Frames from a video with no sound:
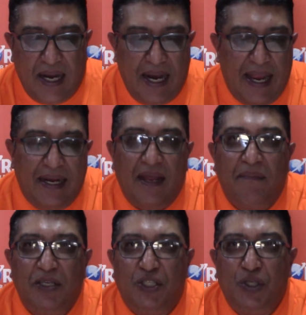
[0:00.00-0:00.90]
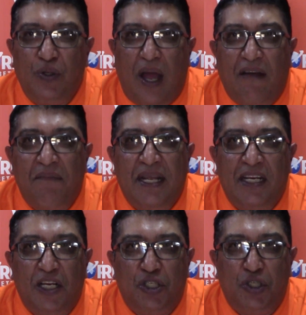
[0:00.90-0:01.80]
Leg number 2, I made
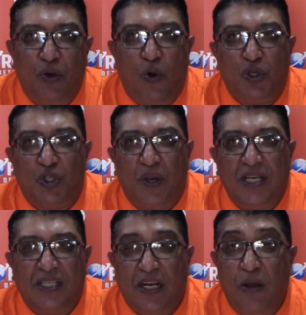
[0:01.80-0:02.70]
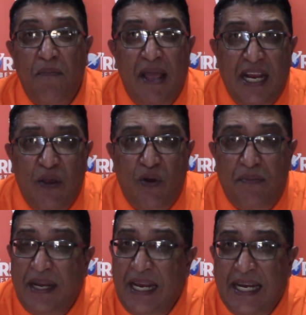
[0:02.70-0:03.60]
it a 2-horse race. I know many will
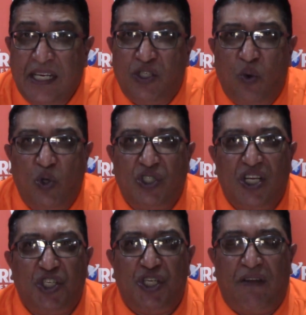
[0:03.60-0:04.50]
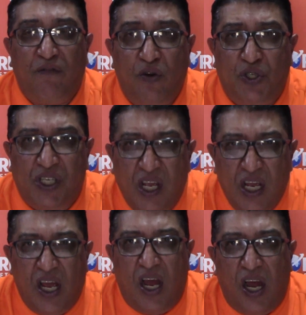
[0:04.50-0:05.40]
be leaning towards Shavut
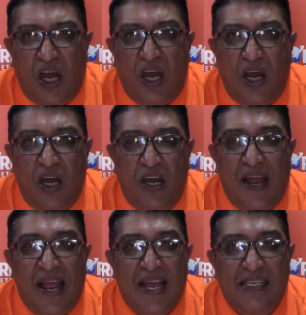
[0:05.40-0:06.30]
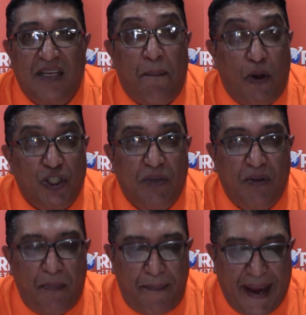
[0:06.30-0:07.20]
as a
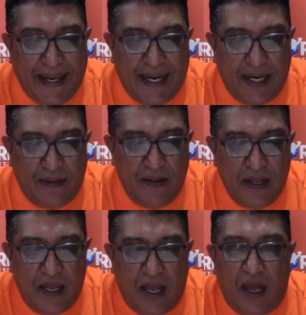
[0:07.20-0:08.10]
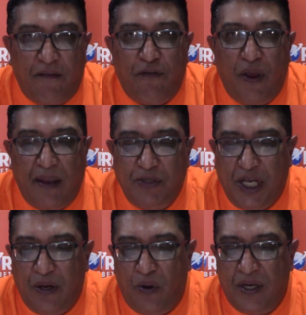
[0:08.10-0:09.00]
possible banker for
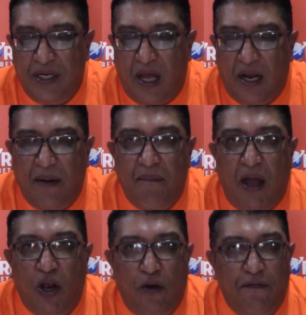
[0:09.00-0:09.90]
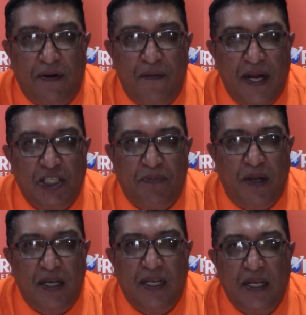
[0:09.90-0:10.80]
MJ Odendaal and Marco van
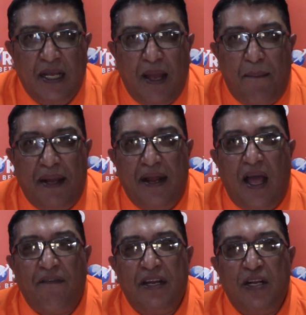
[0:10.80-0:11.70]
Rensburg, but I've